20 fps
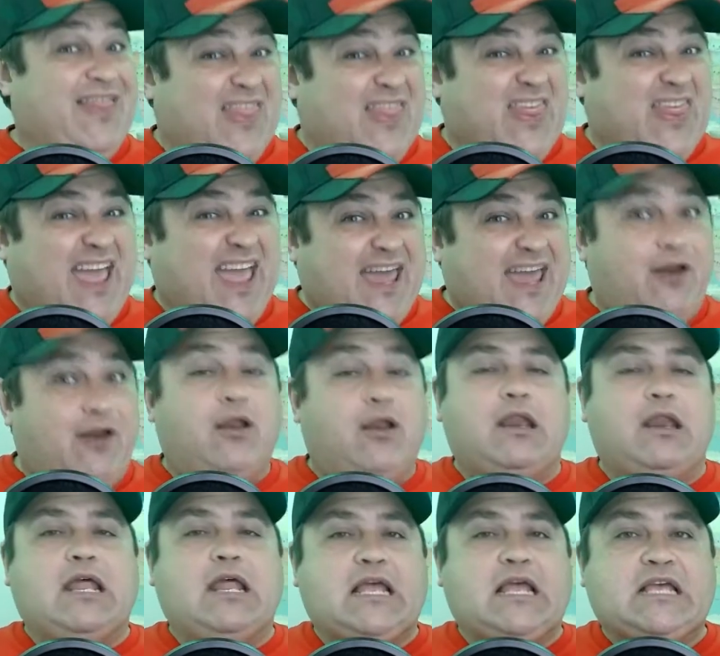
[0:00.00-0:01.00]
That
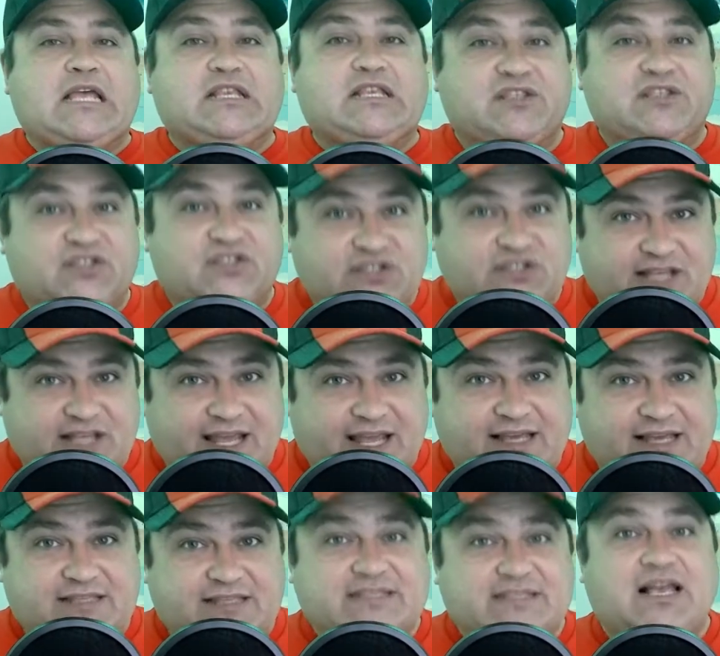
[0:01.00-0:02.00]

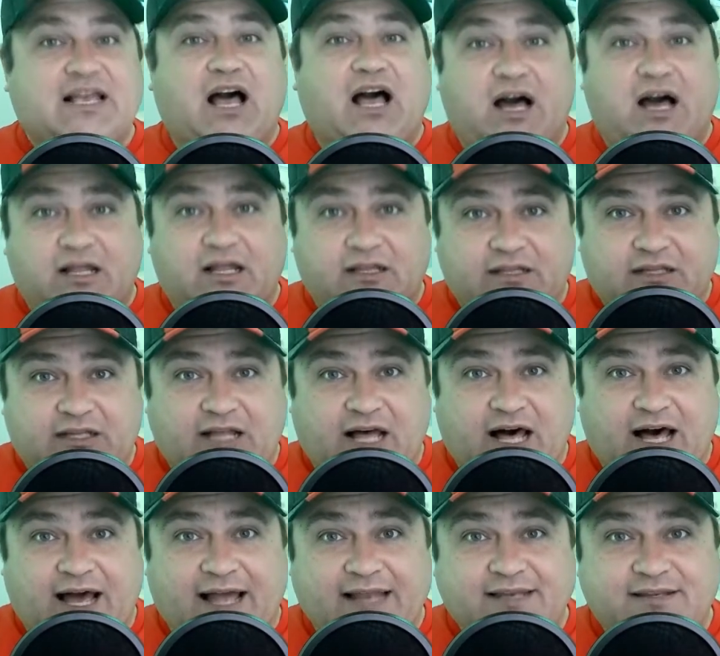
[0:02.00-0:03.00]
says a
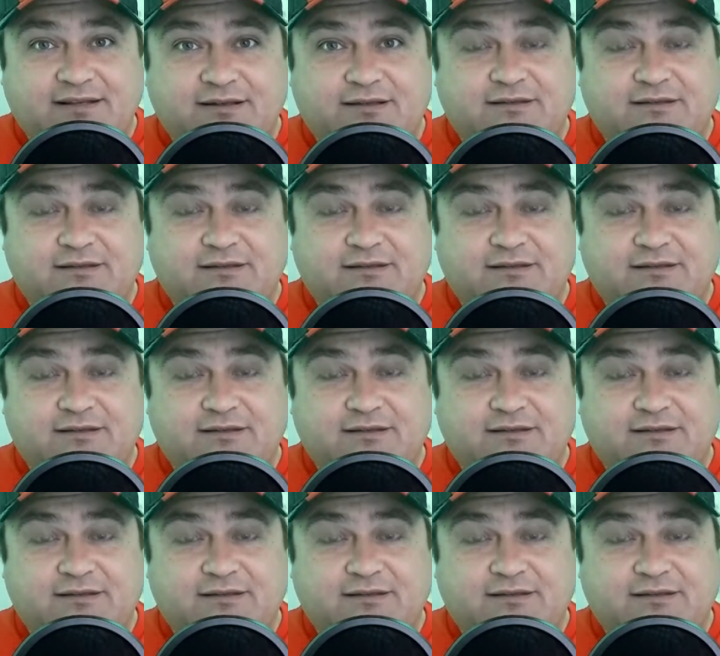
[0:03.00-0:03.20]
lot.